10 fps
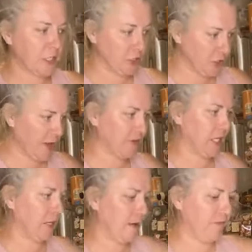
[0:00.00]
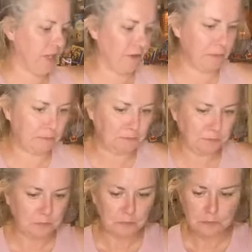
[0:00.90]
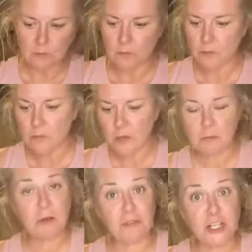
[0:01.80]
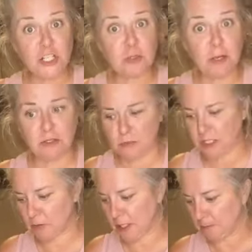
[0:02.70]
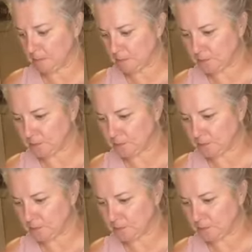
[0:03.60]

And you do have a key lime flavor. But fudge is supposed to be sweet.